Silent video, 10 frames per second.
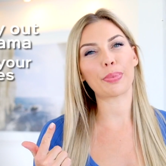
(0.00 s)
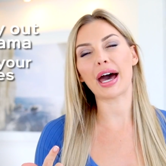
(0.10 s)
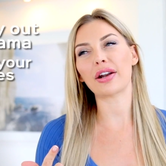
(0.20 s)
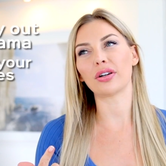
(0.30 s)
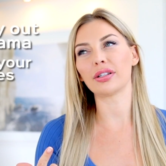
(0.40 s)

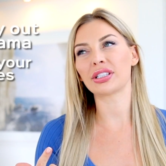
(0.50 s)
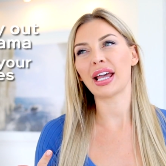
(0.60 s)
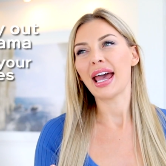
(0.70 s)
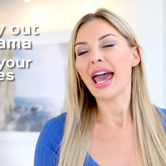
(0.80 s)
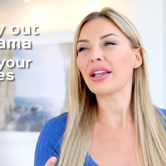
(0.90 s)
battles,
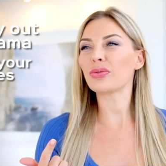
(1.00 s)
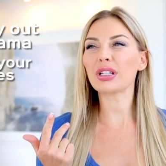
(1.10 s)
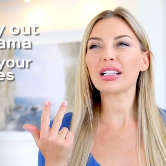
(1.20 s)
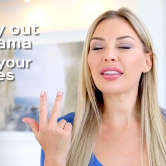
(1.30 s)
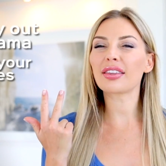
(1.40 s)
and
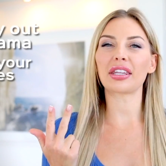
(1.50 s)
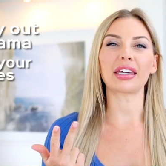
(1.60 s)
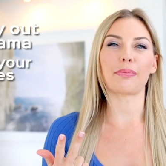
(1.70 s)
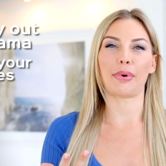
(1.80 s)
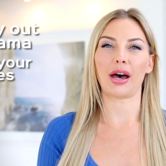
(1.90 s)
really
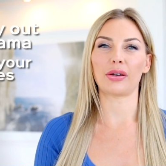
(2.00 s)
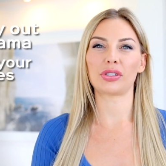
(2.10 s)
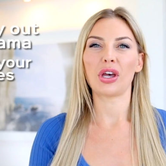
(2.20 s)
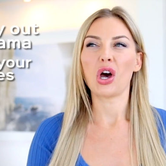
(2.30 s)
think about